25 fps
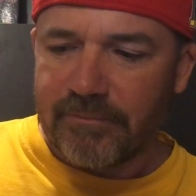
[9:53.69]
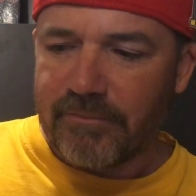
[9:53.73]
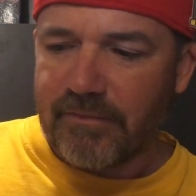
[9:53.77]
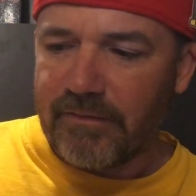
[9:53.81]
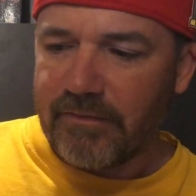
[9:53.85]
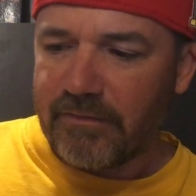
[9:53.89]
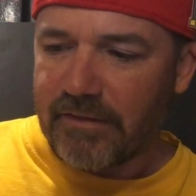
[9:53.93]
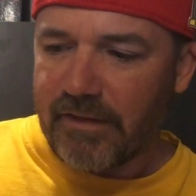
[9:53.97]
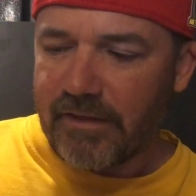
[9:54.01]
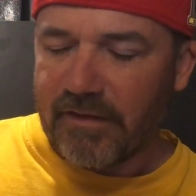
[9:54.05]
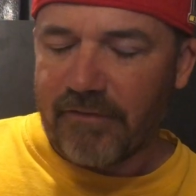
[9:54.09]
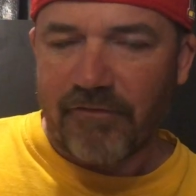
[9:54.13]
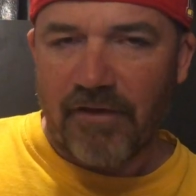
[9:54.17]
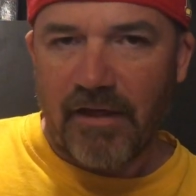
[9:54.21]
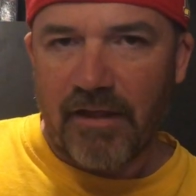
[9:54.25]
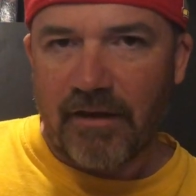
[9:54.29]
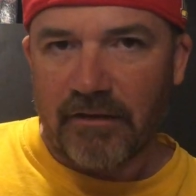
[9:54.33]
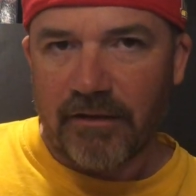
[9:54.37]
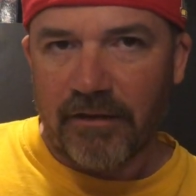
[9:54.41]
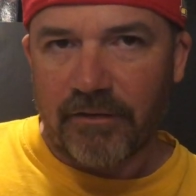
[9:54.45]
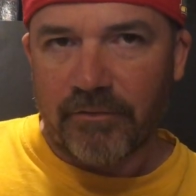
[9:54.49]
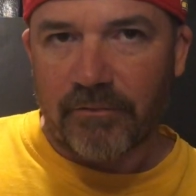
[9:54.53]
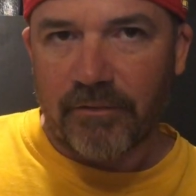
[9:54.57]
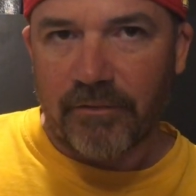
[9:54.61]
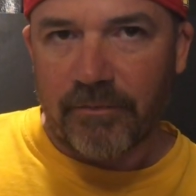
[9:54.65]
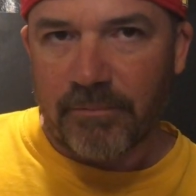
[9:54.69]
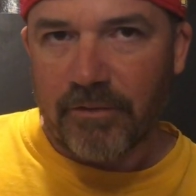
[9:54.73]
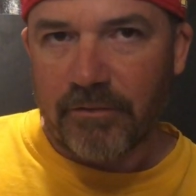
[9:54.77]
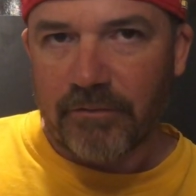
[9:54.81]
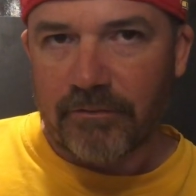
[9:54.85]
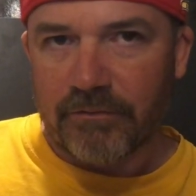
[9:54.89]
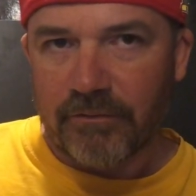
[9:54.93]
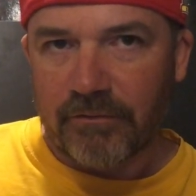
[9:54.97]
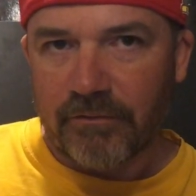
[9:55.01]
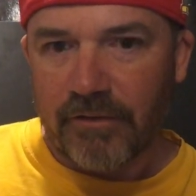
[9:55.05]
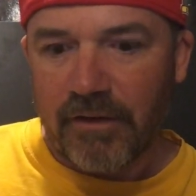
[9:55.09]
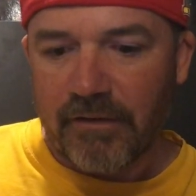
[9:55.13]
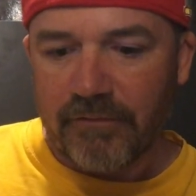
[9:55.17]
like if I had a Link Reaper in
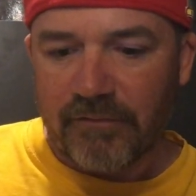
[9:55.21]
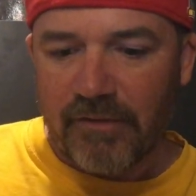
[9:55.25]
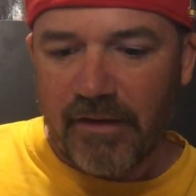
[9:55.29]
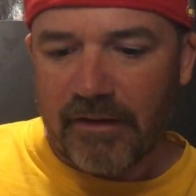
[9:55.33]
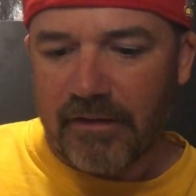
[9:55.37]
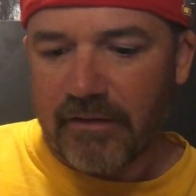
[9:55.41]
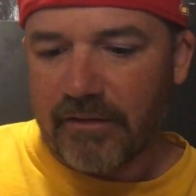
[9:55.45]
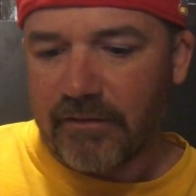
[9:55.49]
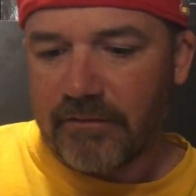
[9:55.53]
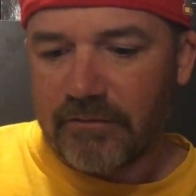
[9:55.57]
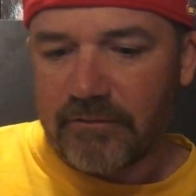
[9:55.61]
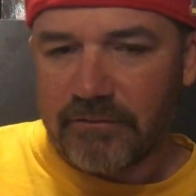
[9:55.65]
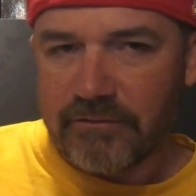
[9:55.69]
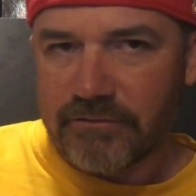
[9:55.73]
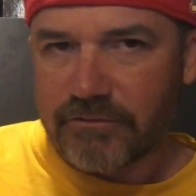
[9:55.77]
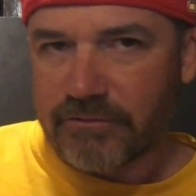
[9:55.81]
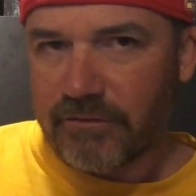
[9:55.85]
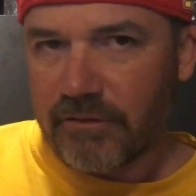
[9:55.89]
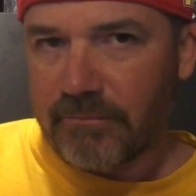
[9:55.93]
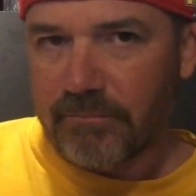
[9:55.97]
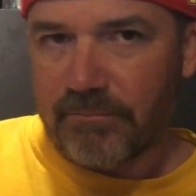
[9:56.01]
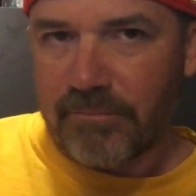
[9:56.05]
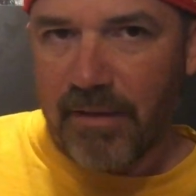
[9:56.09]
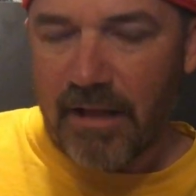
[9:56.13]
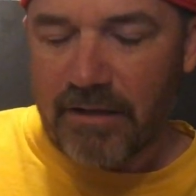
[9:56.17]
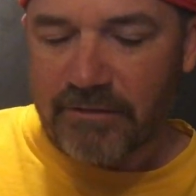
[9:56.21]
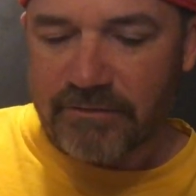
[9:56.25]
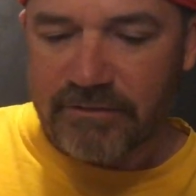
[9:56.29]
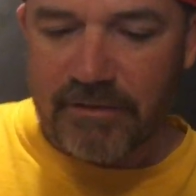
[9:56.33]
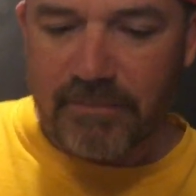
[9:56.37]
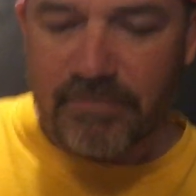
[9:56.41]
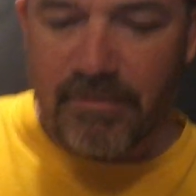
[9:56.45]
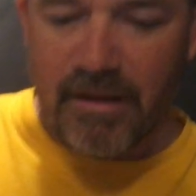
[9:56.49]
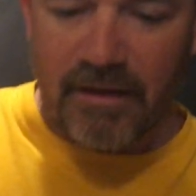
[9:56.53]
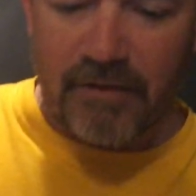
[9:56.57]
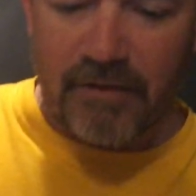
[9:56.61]
the grave, I could start bouncing it back